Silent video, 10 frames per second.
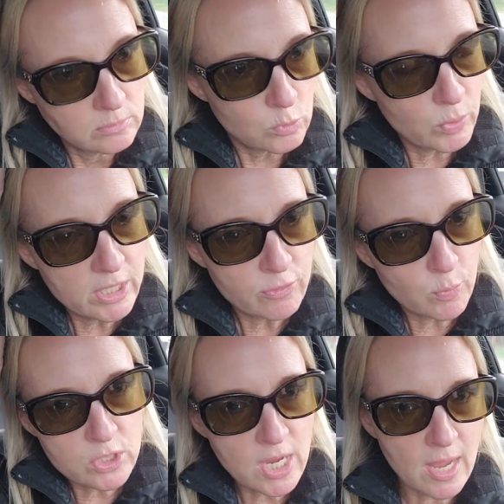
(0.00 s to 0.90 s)
Three of the
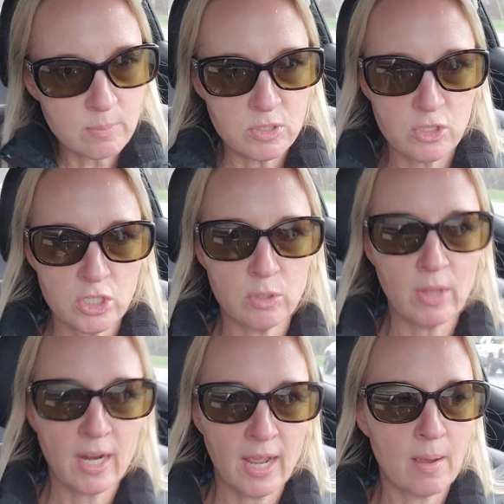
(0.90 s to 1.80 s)
four times this year
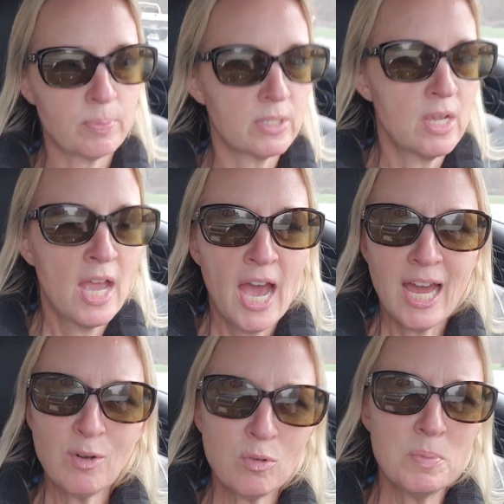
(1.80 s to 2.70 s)
that happened.
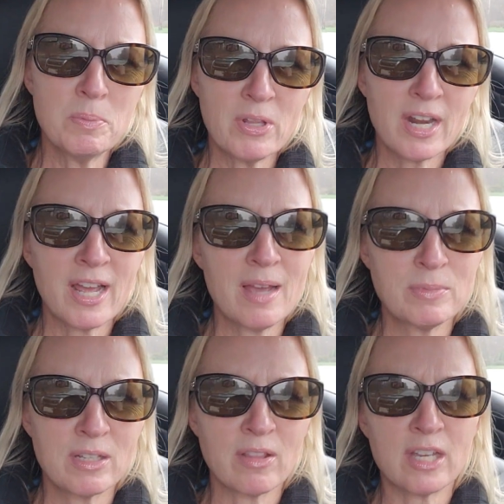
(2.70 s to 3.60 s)
I don't remember that
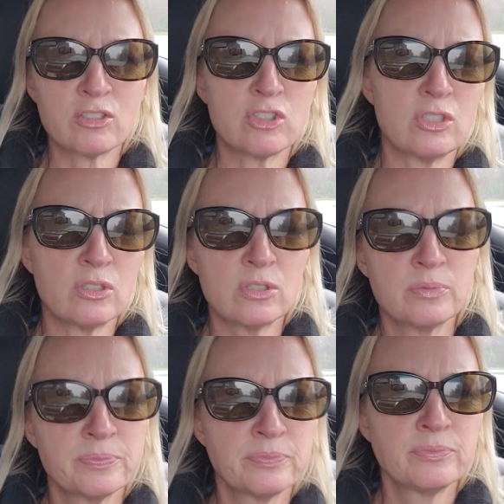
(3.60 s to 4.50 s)
happening last year.
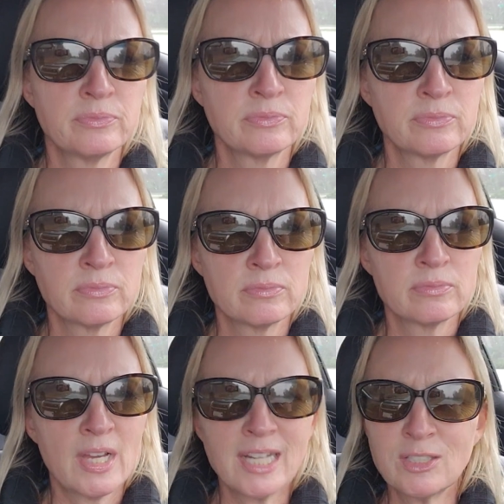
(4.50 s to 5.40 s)

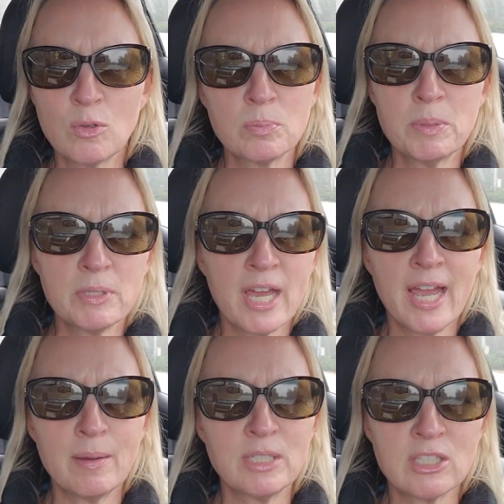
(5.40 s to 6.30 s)
I don't remember that
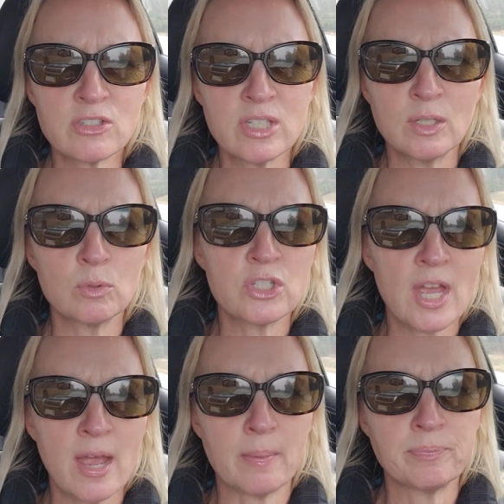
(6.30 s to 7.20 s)
happening a single
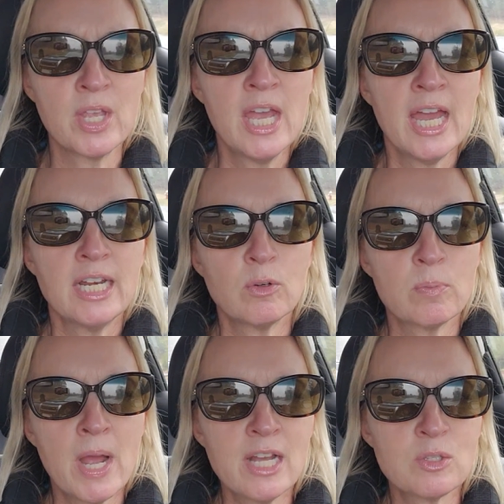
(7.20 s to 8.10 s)
time. And it
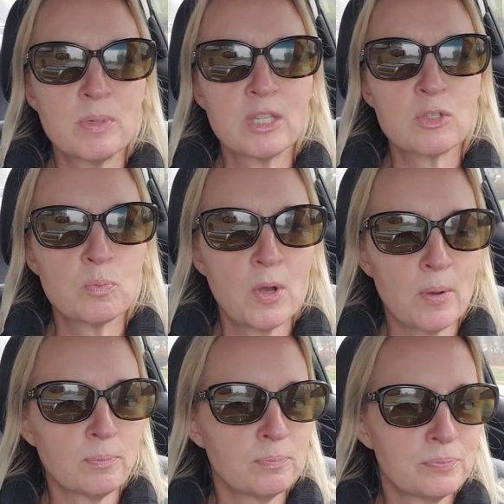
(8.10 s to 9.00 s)
reminds me this
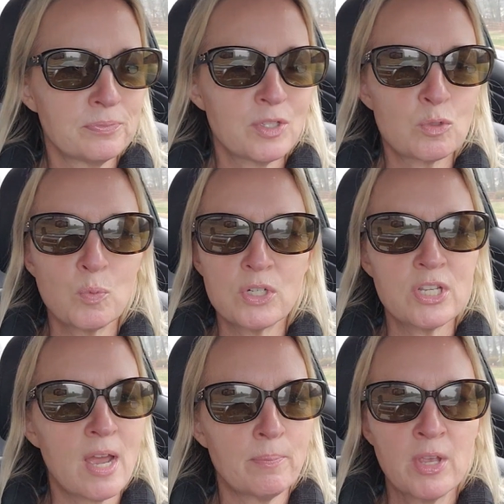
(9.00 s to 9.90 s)
um this one
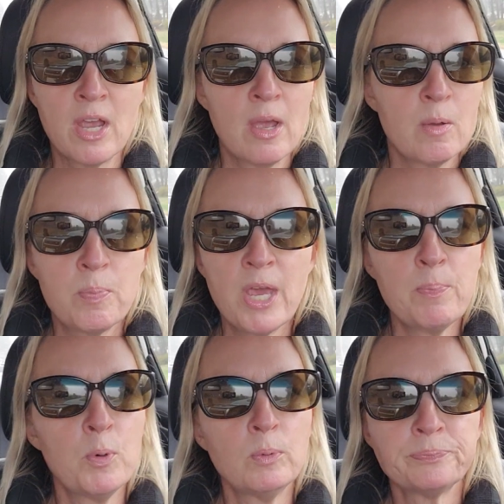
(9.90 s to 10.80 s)
time.
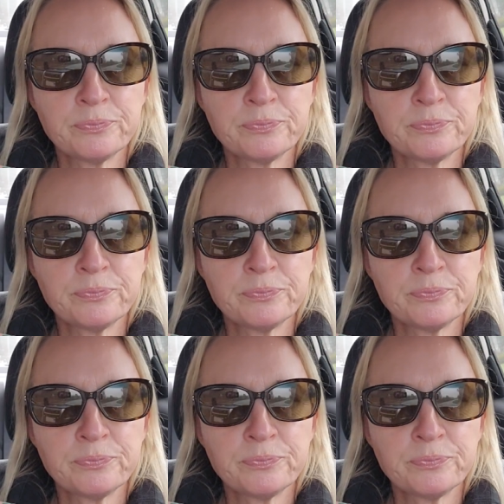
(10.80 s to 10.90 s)
People